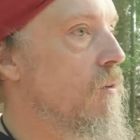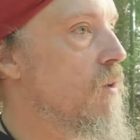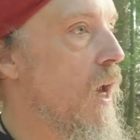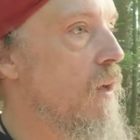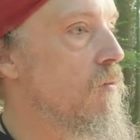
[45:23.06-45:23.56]

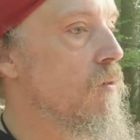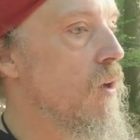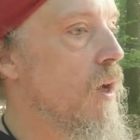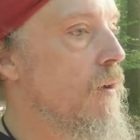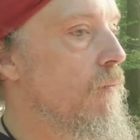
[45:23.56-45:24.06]
can
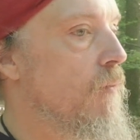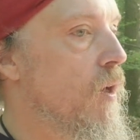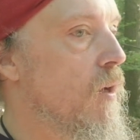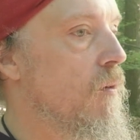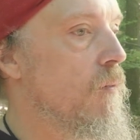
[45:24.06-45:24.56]

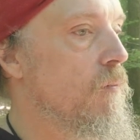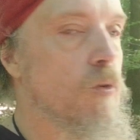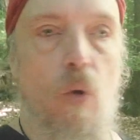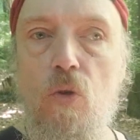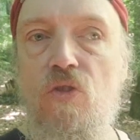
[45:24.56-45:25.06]

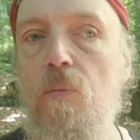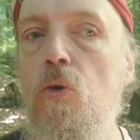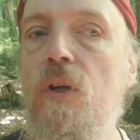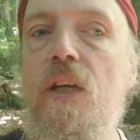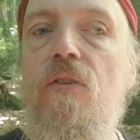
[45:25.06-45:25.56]
grow some
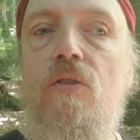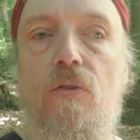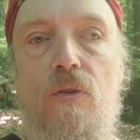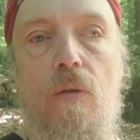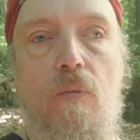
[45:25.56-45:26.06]
greens
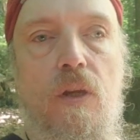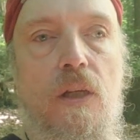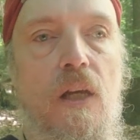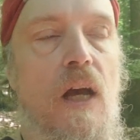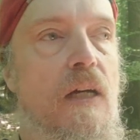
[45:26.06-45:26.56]
or
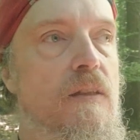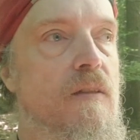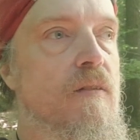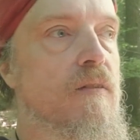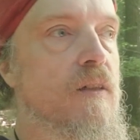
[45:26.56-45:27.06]
something,
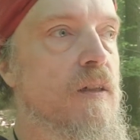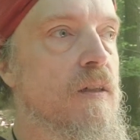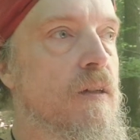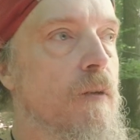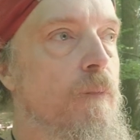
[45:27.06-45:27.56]
and
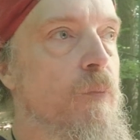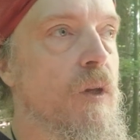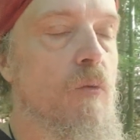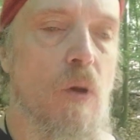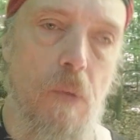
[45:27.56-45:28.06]

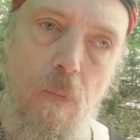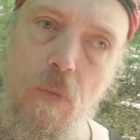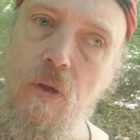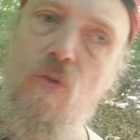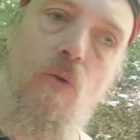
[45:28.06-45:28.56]

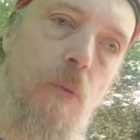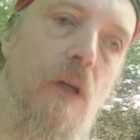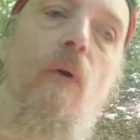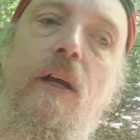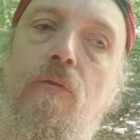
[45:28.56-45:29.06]
remember to be
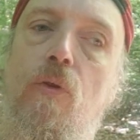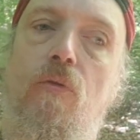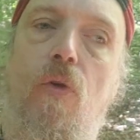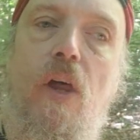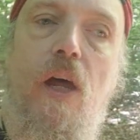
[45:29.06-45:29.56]
grateful
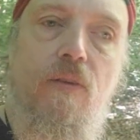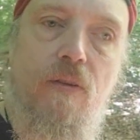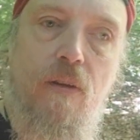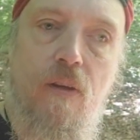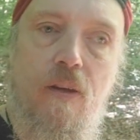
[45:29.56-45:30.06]
for that,
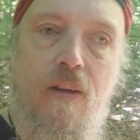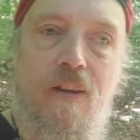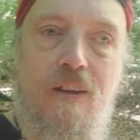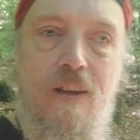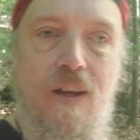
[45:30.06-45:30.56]

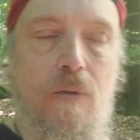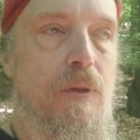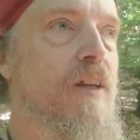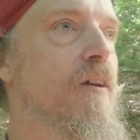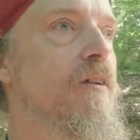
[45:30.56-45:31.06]

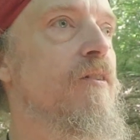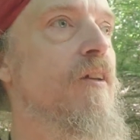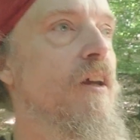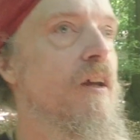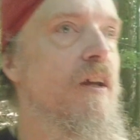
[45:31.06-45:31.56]
because
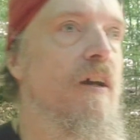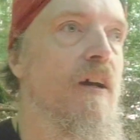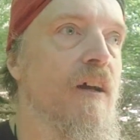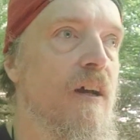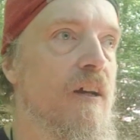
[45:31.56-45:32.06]

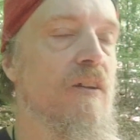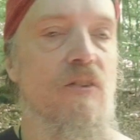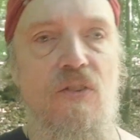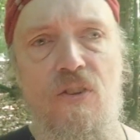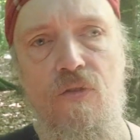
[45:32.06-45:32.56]

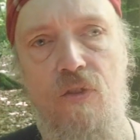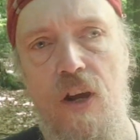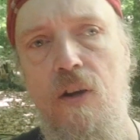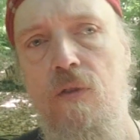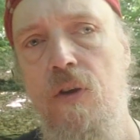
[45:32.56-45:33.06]
this is a
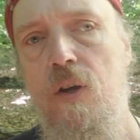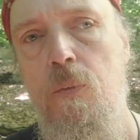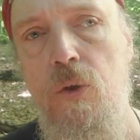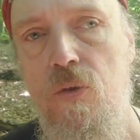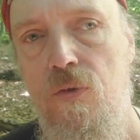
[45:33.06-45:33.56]
very, very
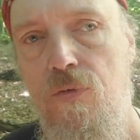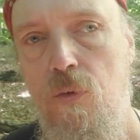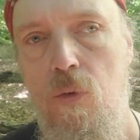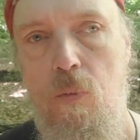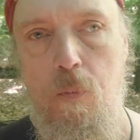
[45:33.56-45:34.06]

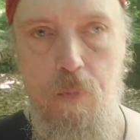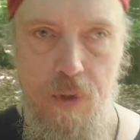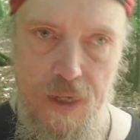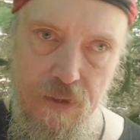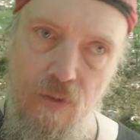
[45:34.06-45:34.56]
beautiful
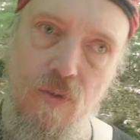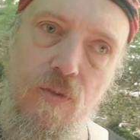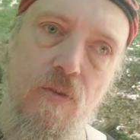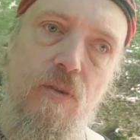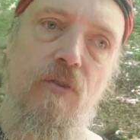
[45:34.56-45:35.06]
planet.
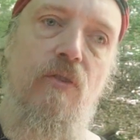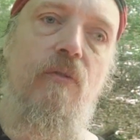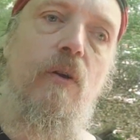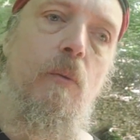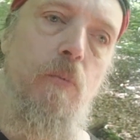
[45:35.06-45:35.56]
It's a
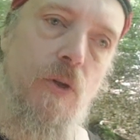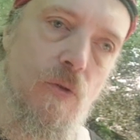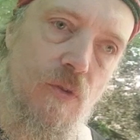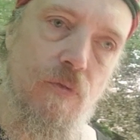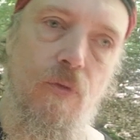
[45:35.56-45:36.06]
very
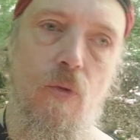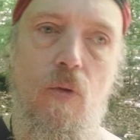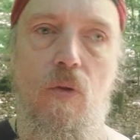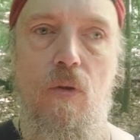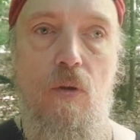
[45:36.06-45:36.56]

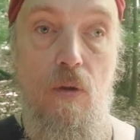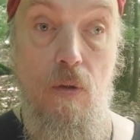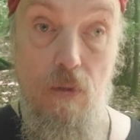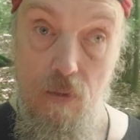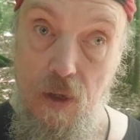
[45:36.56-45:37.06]
beautiful
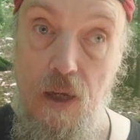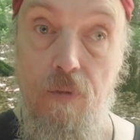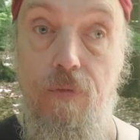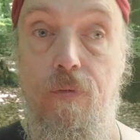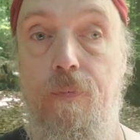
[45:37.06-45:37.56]

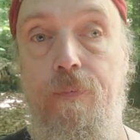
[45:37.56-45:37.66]
life.